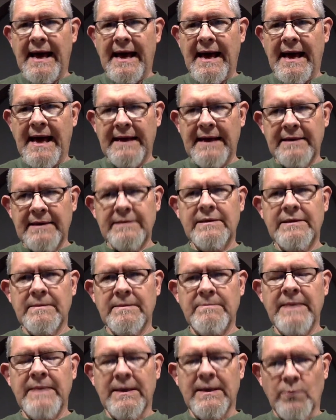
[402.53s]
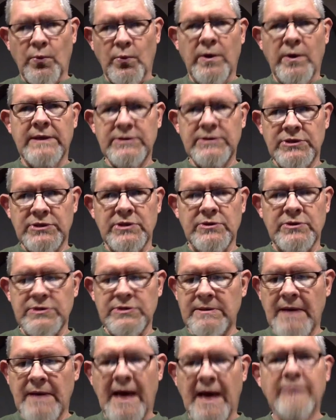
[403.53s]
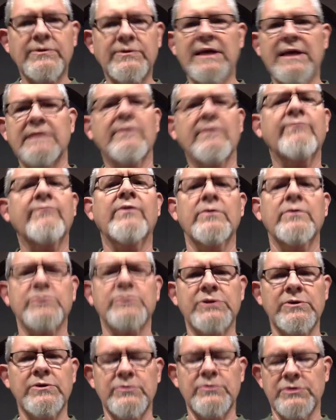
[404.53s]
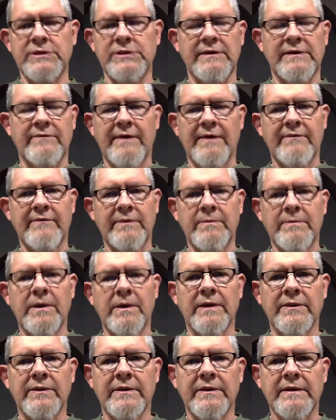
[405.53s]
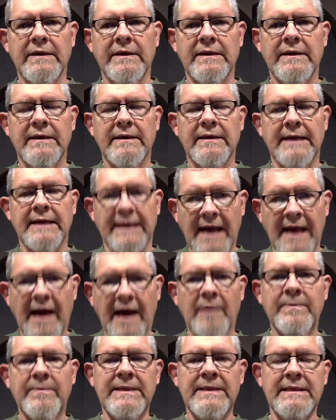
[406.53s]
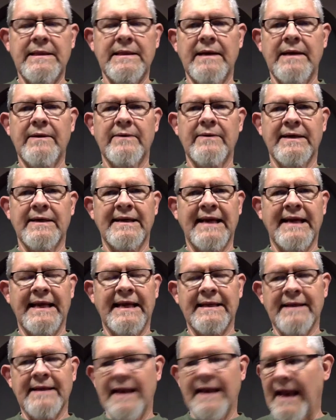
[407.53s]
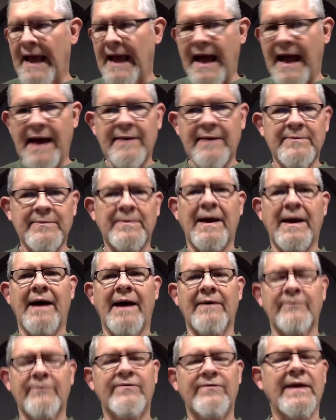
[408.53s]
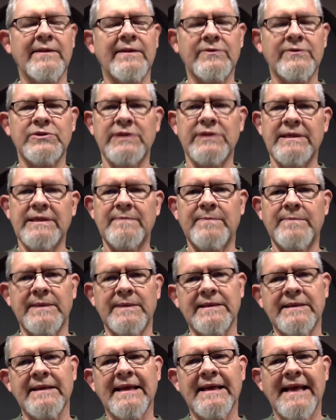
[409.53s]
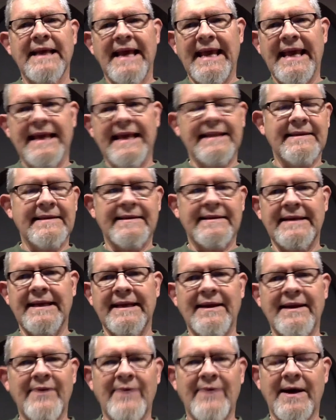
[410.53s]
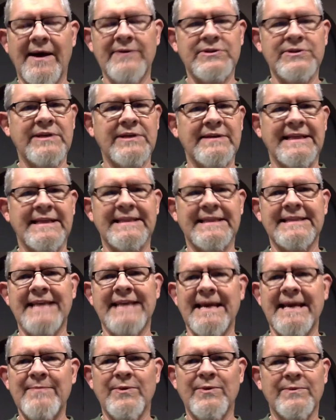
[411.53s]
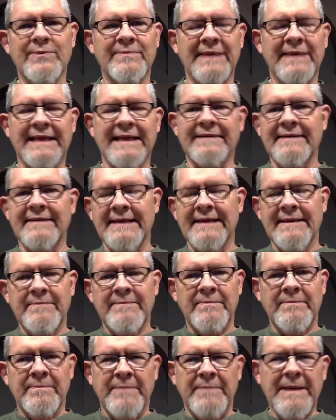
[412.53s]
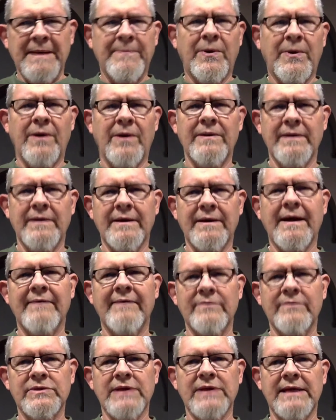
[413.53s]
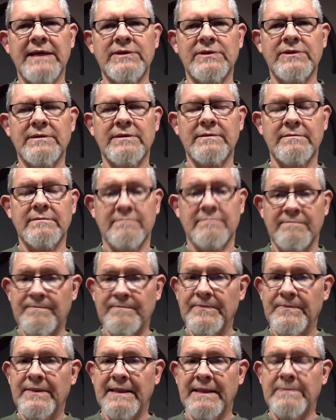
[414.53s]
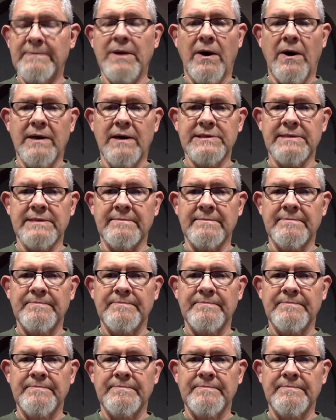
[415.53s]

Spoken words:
I could commit one Tuesday. I'll take the first Tuesday of every month. And I'll be there and I'll fellowship and I'll sit at the table and be a part of the conversation. That'd be awesome.